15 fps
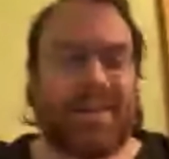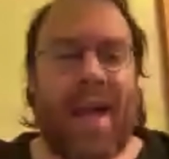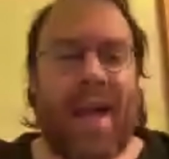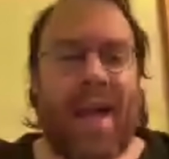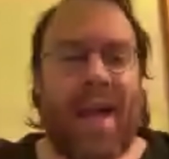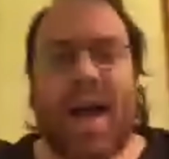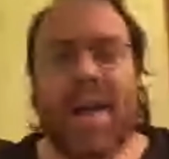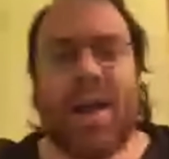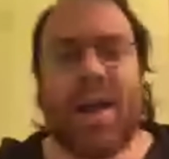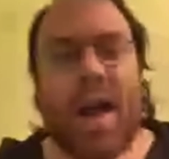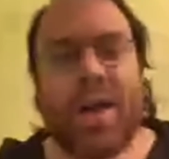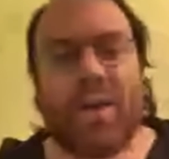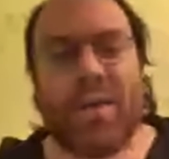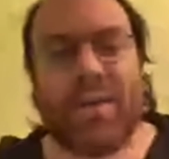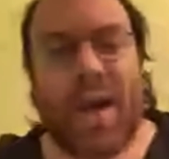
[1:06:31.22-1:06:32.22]

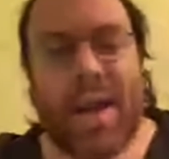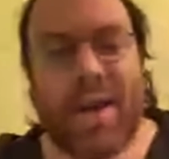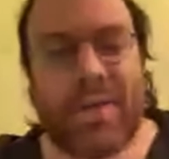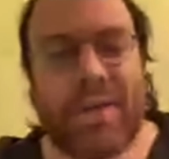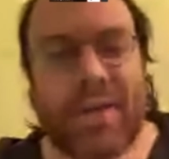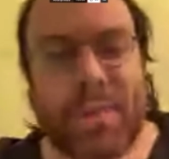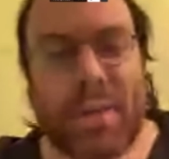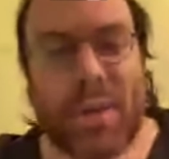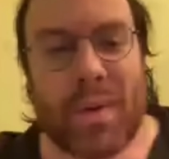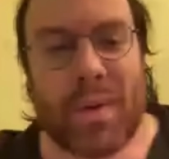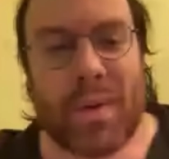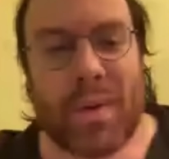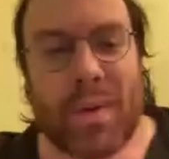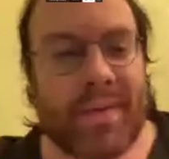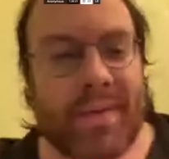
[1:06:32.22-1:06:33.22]
I don't
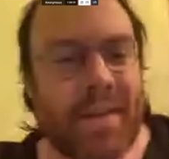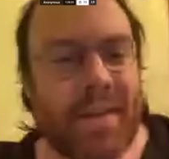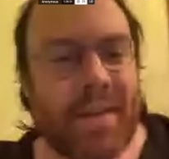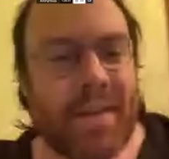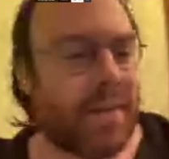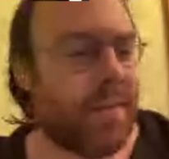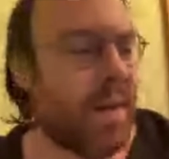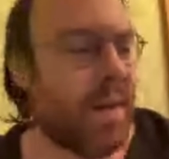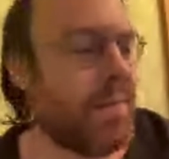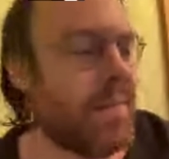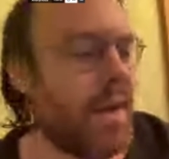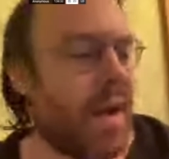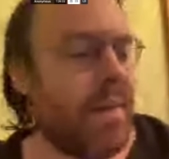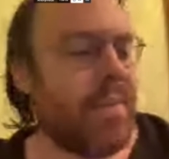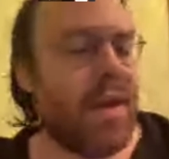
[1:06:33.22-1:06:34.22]
support Nazism.
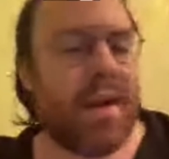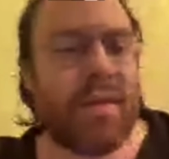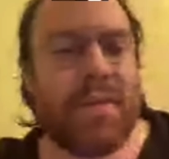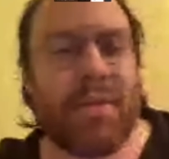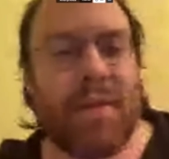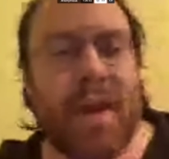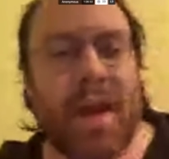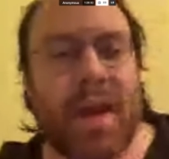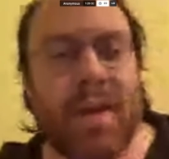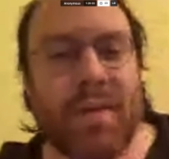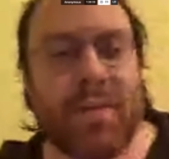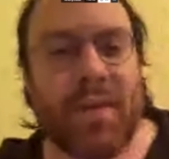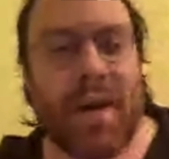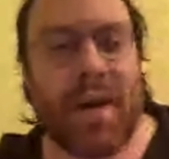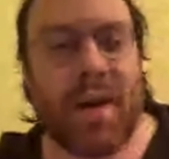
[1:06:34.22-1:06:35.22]
I'm not a
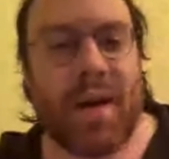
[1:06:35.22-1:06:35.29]
fan of